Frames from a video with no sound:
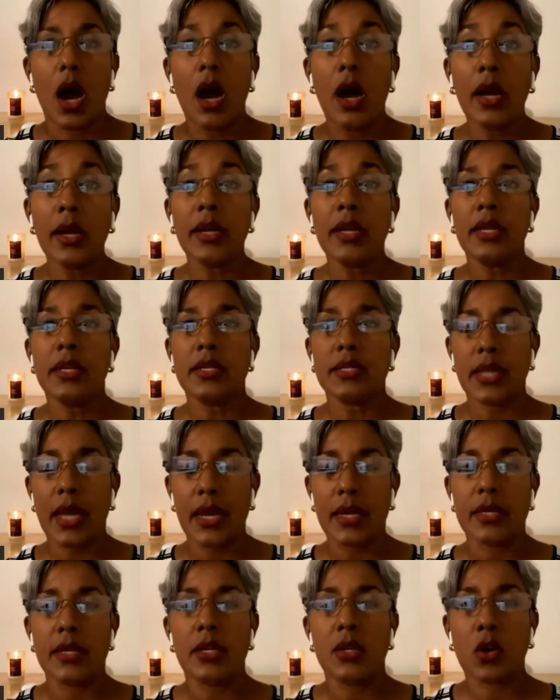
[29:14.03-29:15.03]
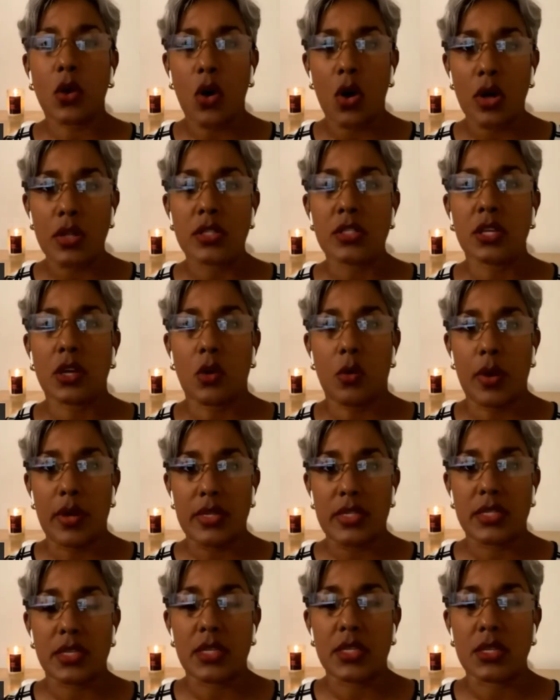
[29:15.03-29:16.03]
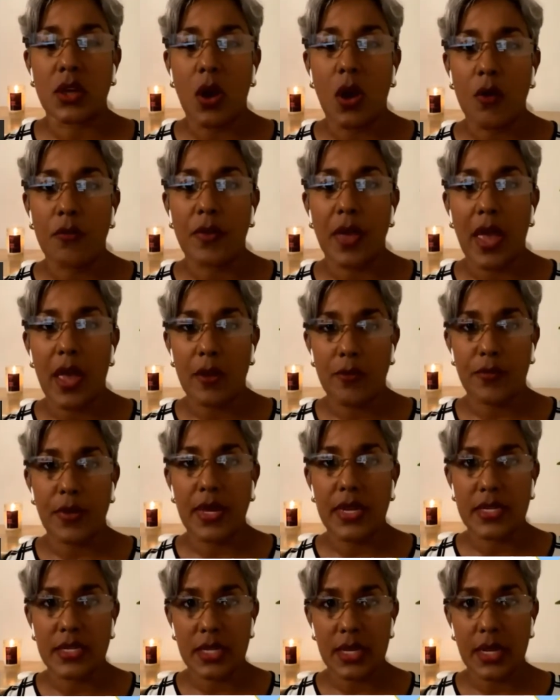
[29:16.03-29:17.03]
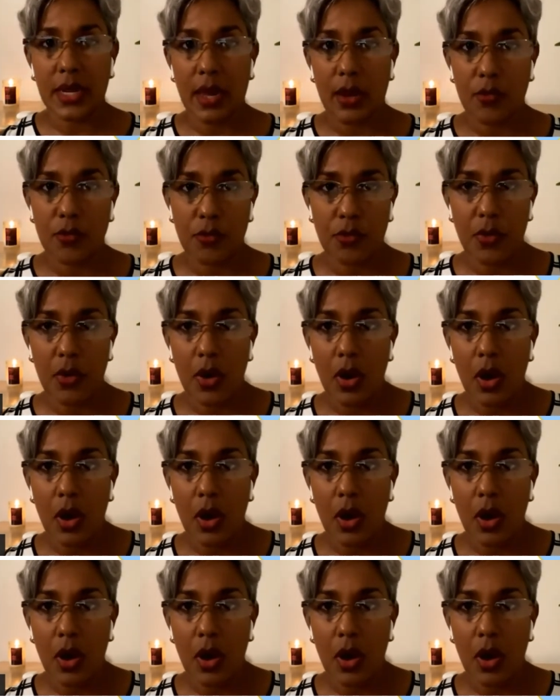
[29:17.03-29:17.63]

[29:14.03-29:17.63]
unintended consequences of FATF